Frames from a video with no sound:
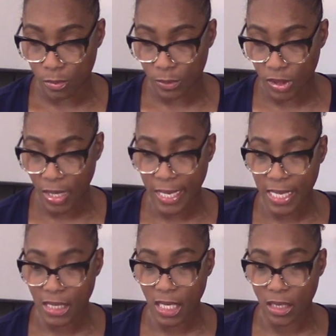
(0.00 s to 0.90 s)
so I
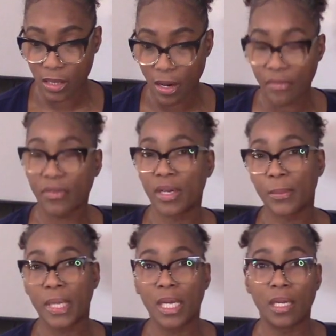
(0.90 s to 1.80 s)
guess I'll start from the
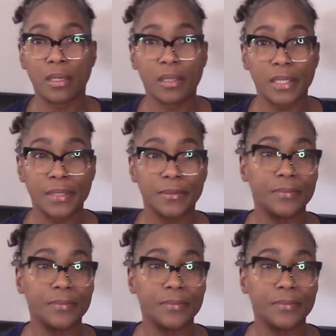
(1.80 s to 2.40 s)
beginning huh